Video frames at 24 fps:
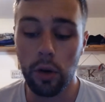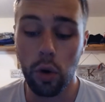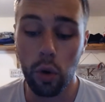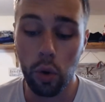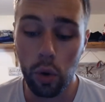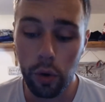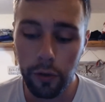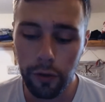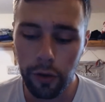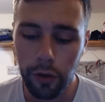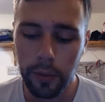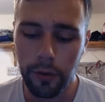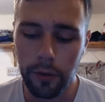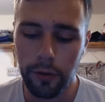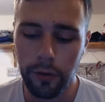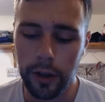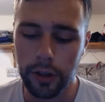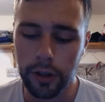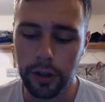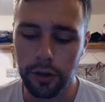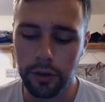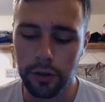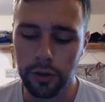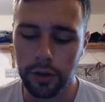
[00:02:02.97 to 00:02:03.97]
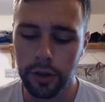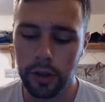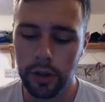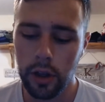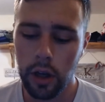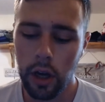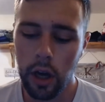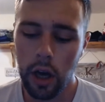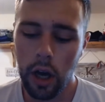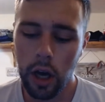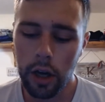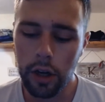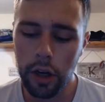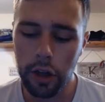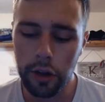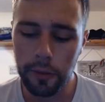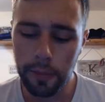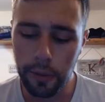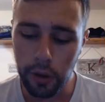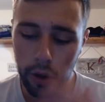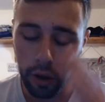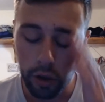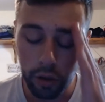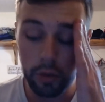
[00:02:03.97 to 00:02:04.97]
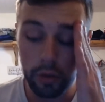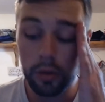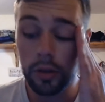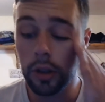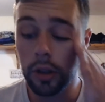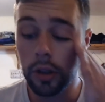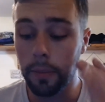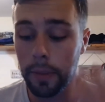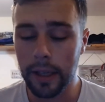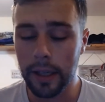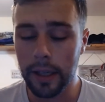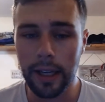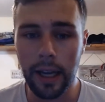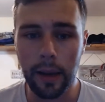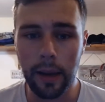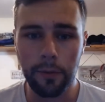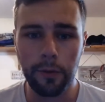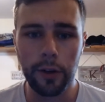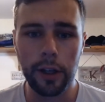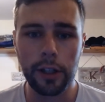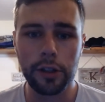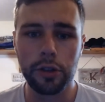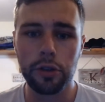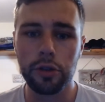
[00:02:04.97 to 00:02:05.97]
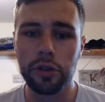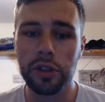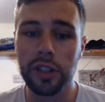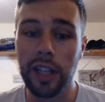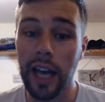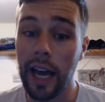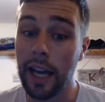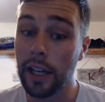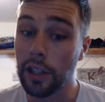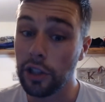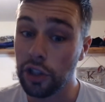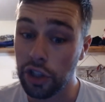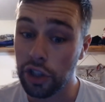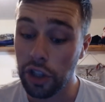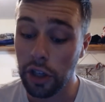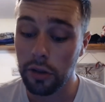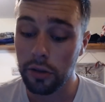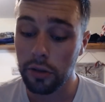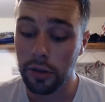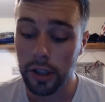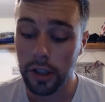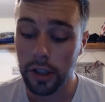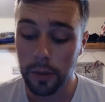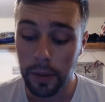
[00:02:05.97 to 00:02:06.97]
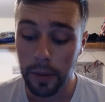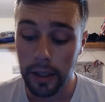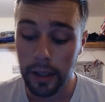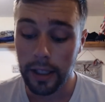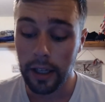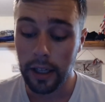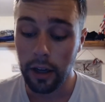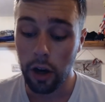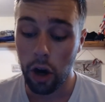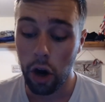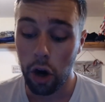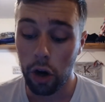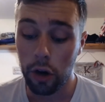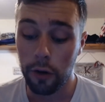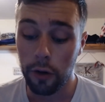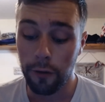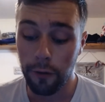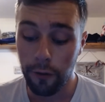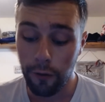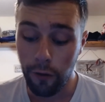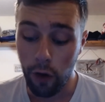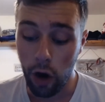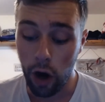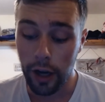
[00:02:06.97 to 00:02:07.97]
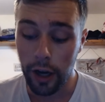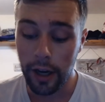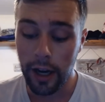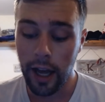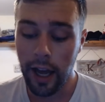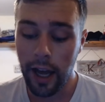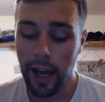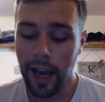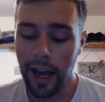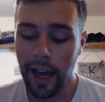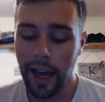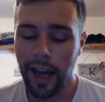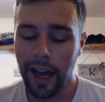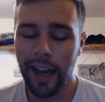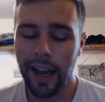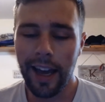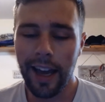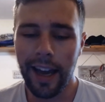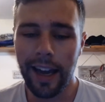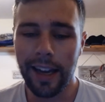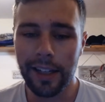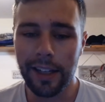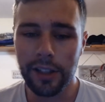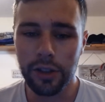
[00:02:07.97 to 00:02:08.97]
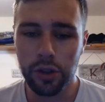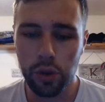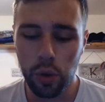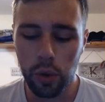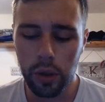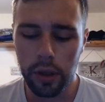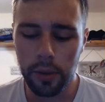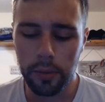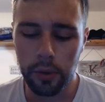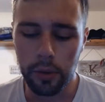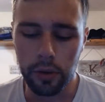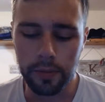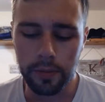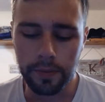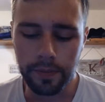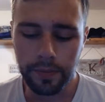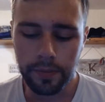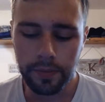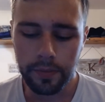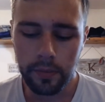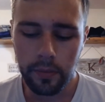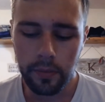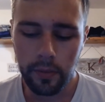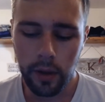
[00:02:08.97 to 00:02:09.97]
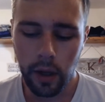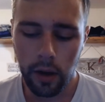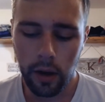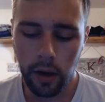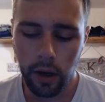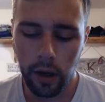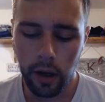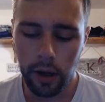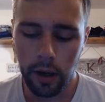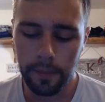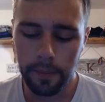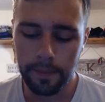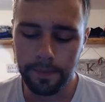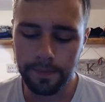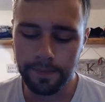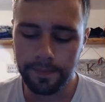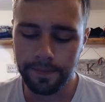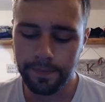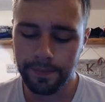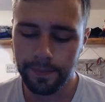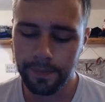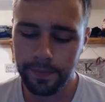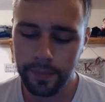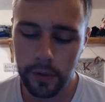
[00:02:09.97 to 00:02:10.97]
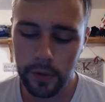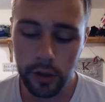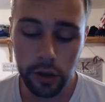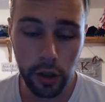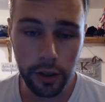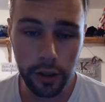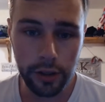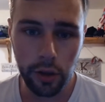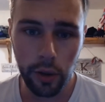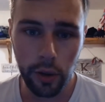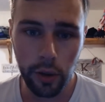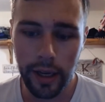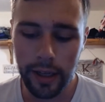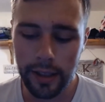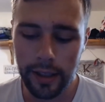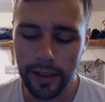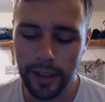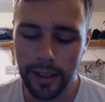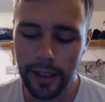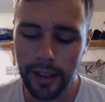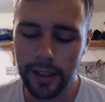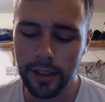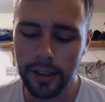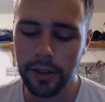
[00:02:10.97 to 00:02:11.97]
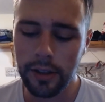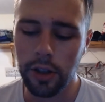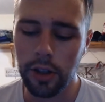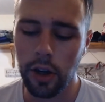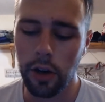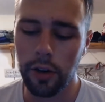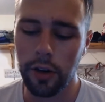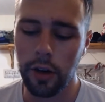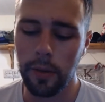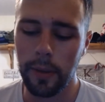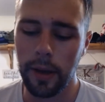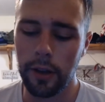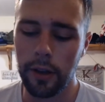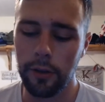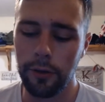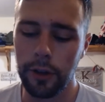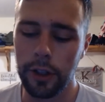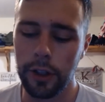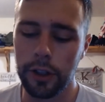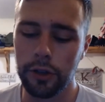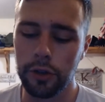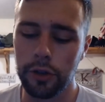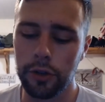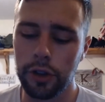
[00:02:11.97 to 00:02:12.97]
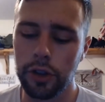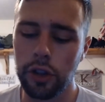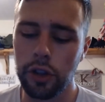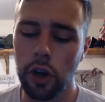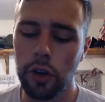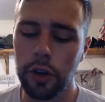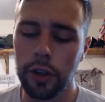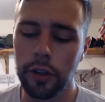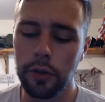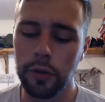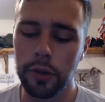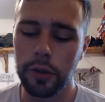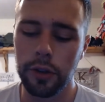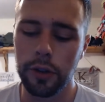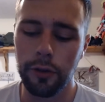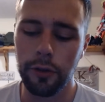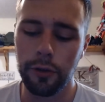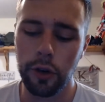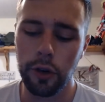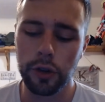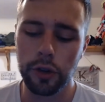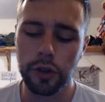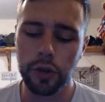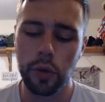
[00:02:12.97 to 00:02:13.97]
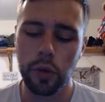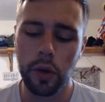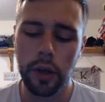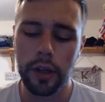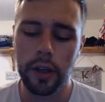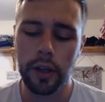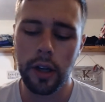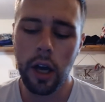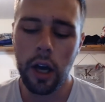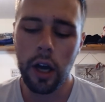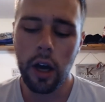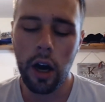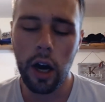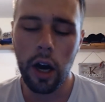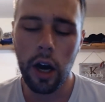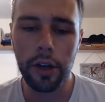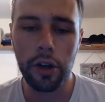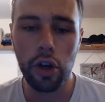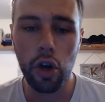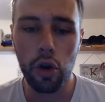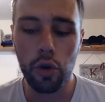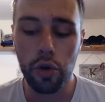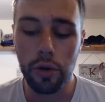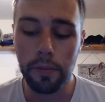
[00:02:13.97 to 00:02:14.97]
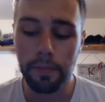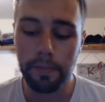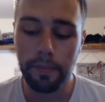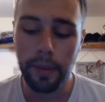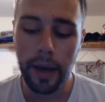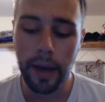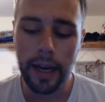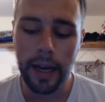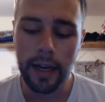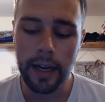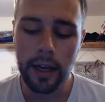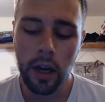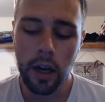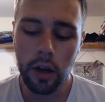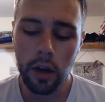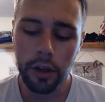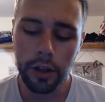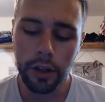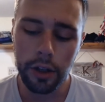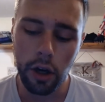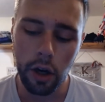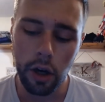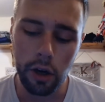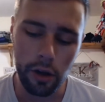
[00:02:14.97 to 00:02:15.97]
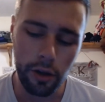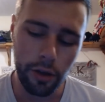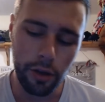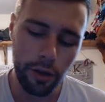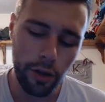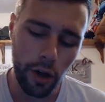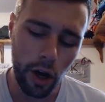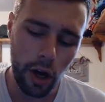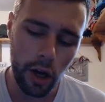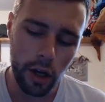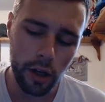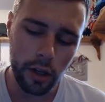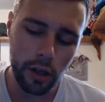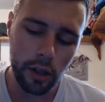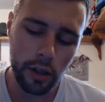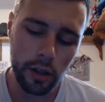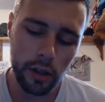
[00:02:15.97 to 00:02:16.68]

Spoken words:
or from the features. Another pro, the big name features that, generally speaking, are fun and enjoyable. So let's go ahead and get into talking about the features, starting with the first one on No Debate, Young Thug.